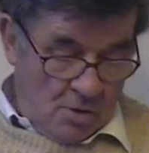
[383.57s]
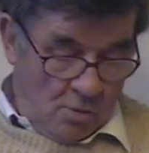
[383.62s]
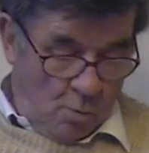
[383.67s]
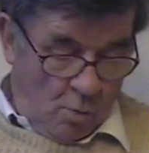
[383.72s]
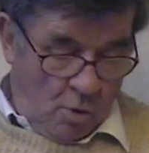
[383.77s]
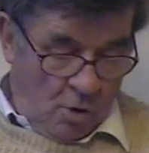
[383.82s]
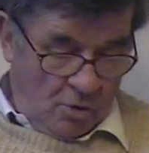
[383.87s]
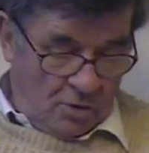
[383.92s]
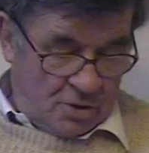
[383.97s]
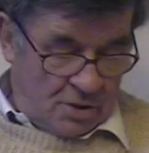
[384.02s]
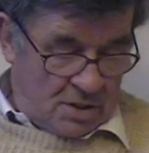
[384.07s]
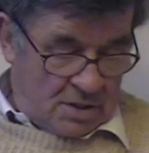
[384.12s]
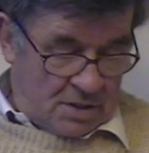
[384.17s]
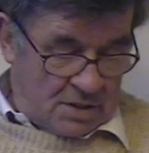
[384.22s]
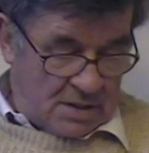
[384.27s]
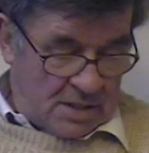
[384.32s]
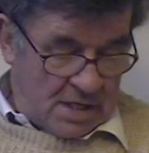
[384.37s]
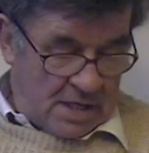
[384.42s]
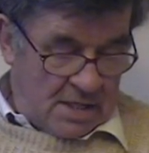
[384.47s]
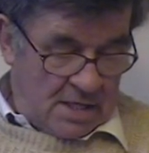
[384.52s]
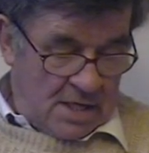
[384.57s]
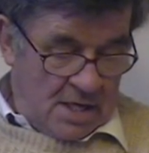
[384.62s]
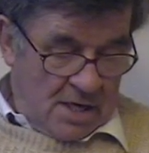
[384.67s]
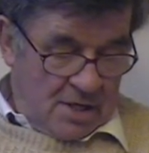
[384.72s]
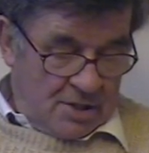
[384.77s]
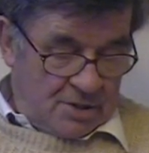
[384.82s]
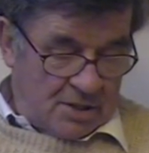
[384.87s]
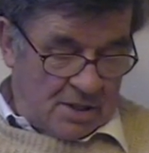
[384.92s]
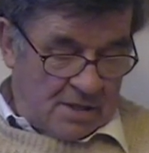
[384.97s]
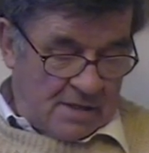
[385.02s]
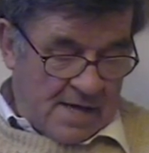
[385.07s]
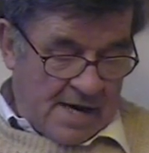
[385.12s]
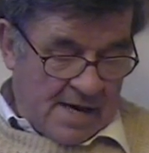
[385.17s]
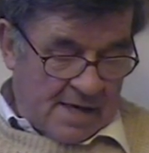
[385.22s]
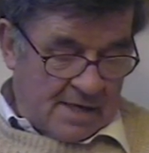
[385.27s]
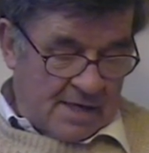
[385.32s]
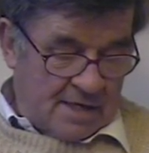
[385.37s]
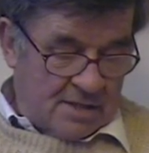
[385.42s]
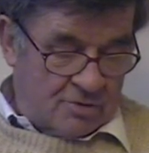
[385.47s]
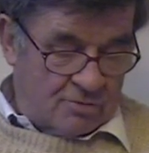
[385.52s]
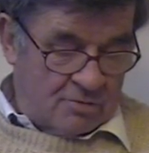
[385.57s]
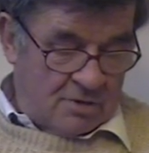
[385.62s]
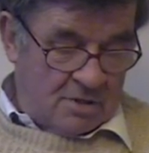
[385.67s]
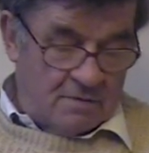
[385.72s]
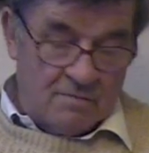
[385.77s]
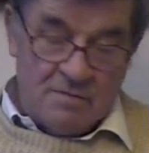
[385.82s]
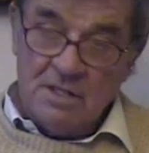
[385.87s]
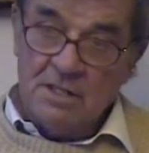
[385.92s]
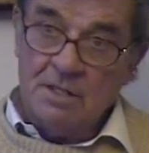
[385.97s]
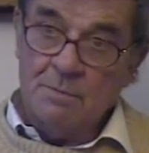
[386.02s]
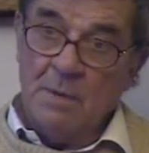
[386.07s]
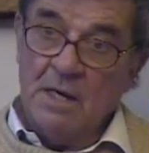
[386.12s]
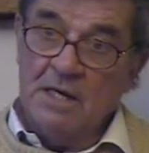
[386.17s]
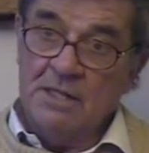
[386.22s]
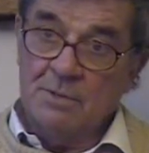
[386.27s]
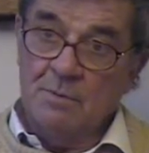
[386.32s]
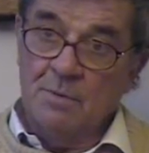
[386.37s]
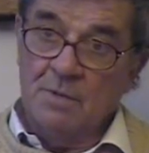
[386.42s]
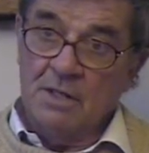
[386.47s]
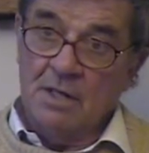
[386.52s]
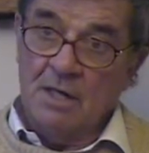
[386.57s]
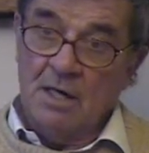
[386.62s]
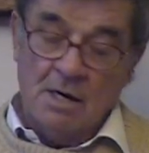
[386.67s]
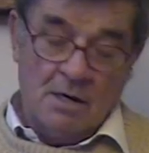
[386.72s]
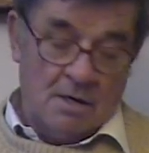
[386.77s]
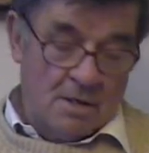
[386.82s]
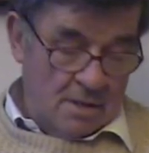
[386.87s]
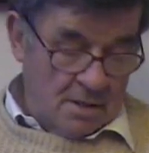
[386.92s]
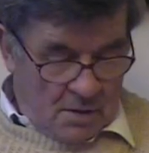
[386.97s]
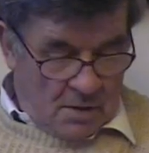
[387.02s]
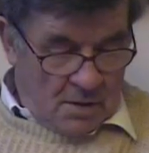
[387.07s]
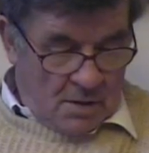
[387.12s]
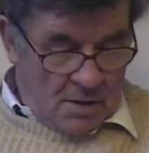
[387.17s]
Walton said, so that gets rid of displacement current.